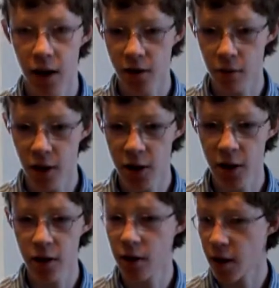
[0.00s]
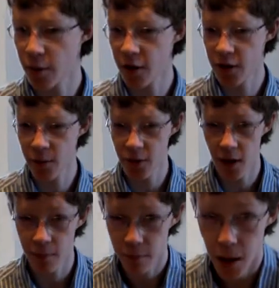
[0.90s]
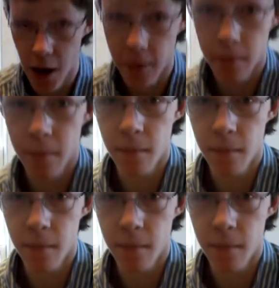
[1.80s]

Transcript: Thanks for watching. Comment, rate, subscribe. Bye.